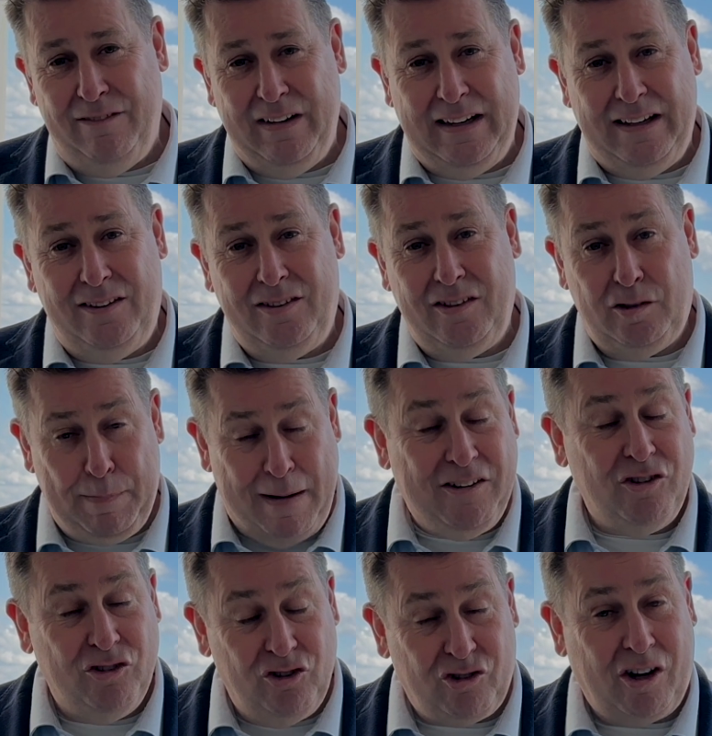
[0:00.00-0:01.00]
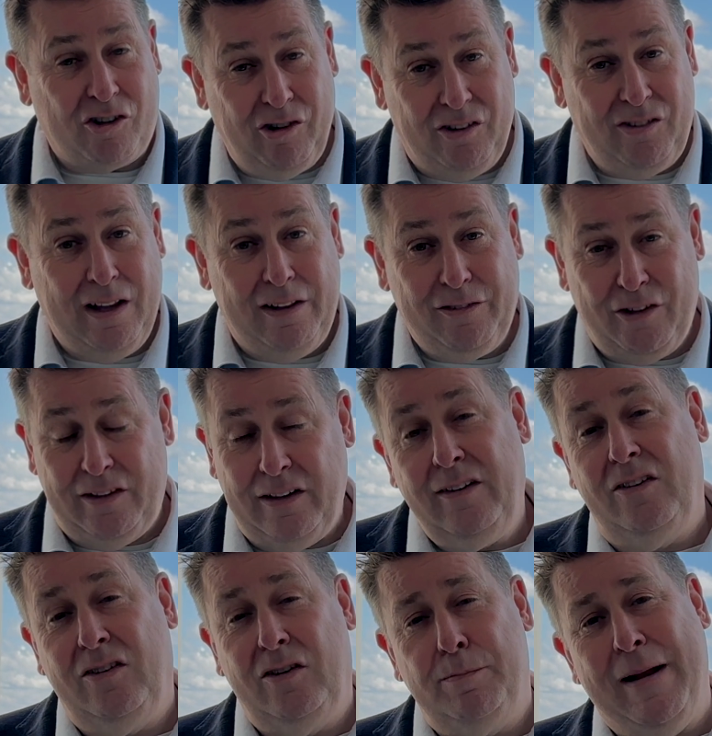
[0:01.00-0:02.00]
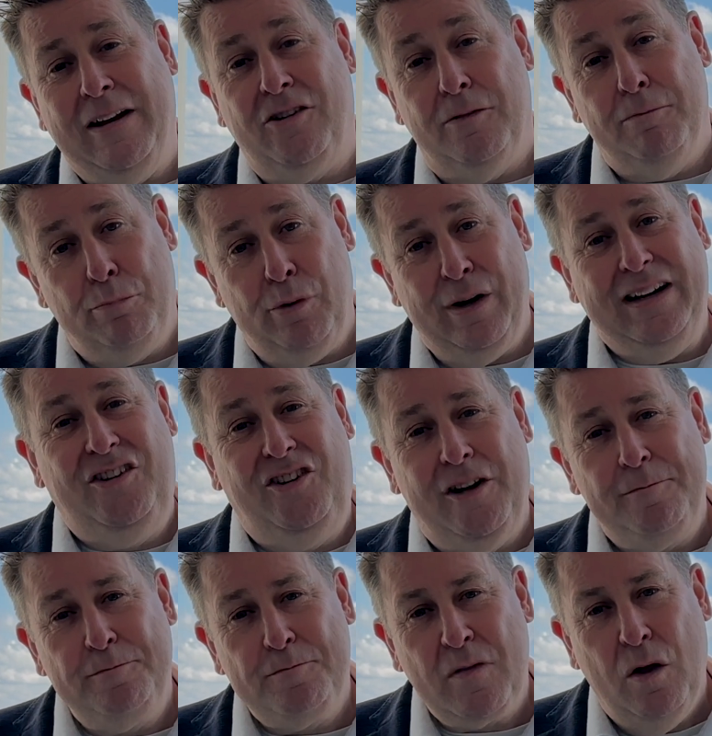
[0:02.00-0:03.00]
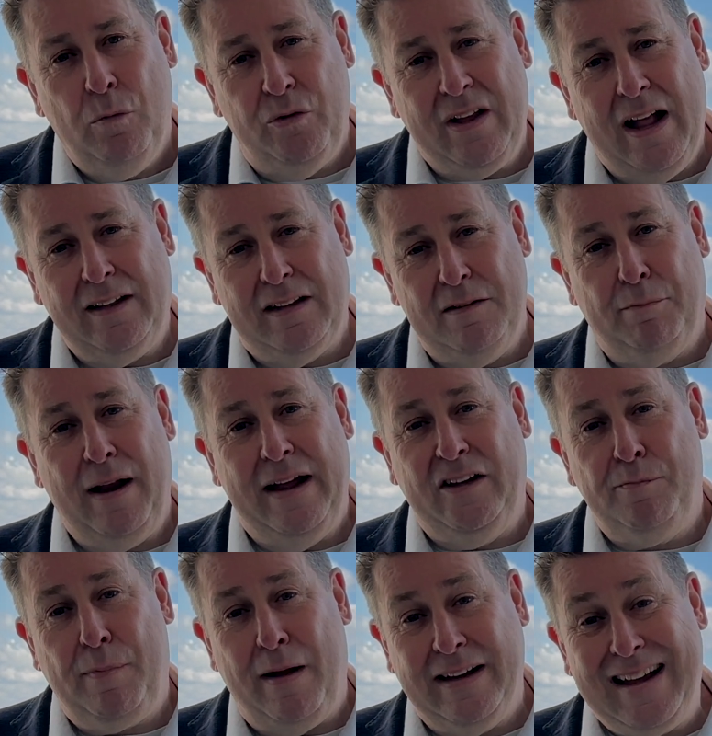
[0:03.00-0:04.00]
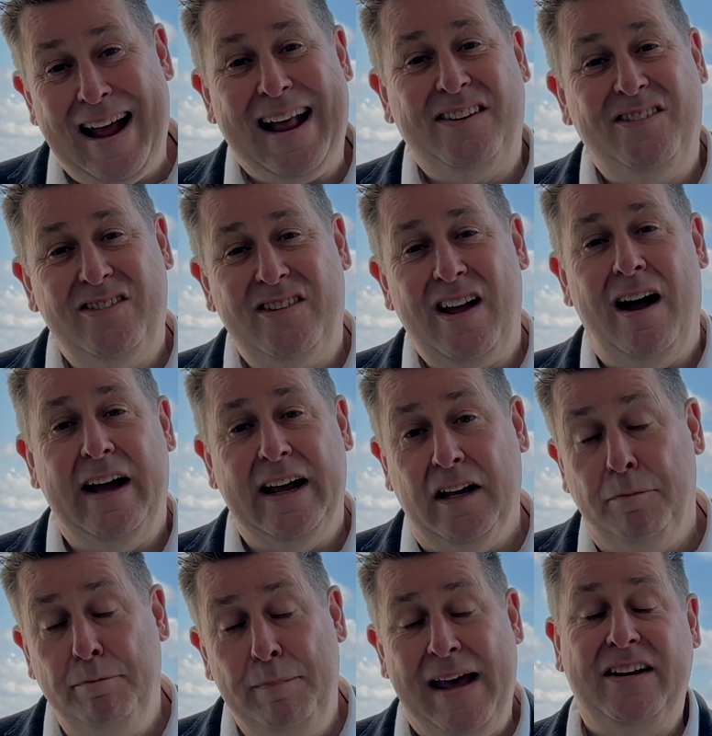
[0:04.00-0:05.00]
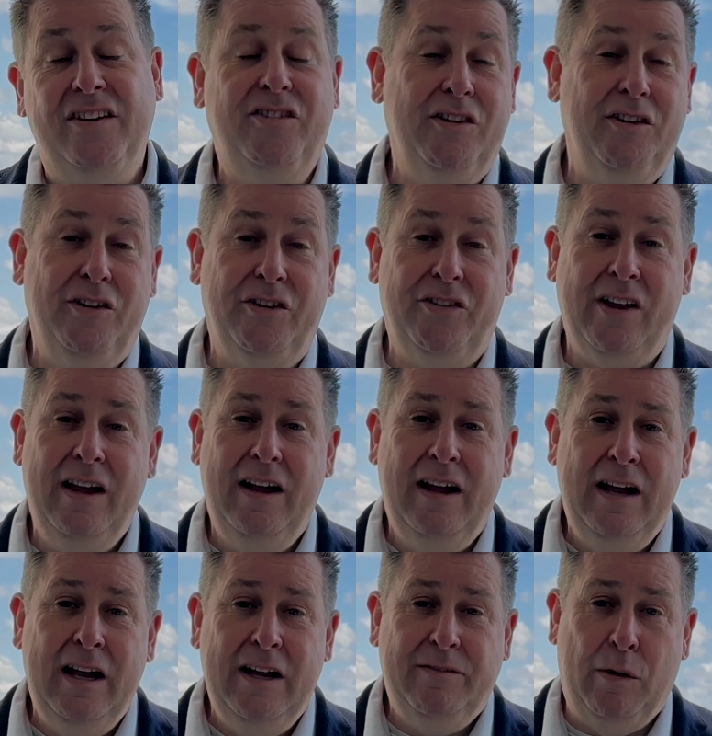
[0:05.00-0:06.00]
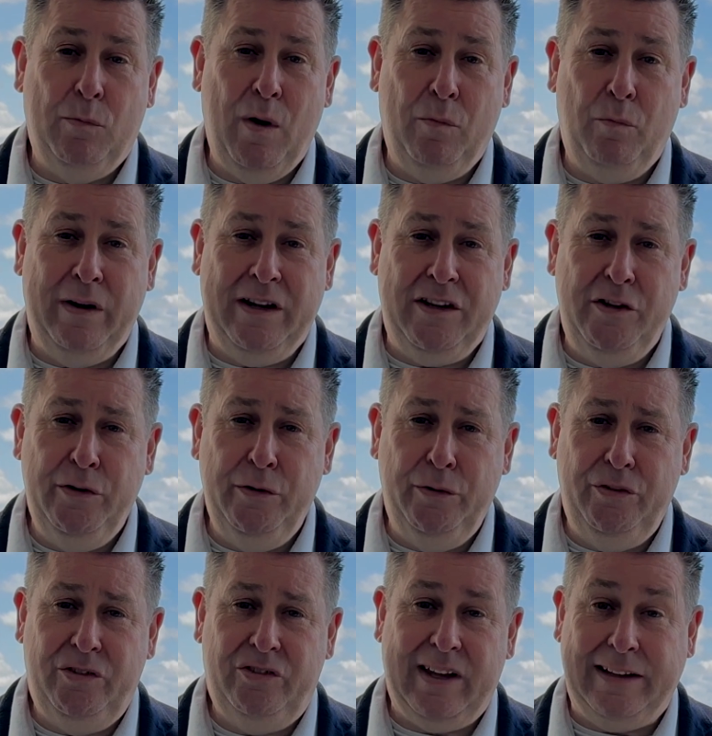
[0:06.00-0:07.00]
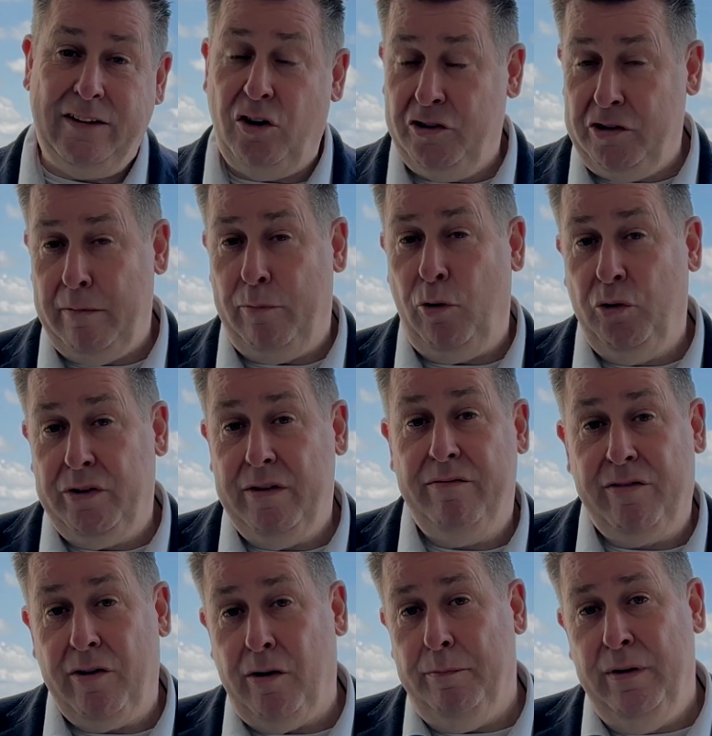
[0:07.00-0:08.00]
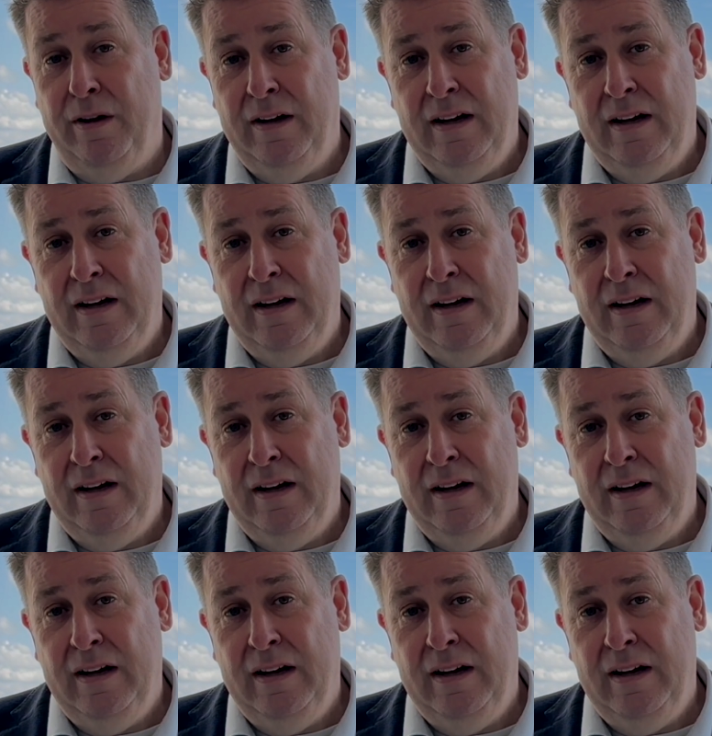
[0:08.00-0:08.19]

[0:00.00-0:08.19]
the suspension structure itself, because it's a suspension bridge, was held in place by cast iron pedestals that when we used technology brought in from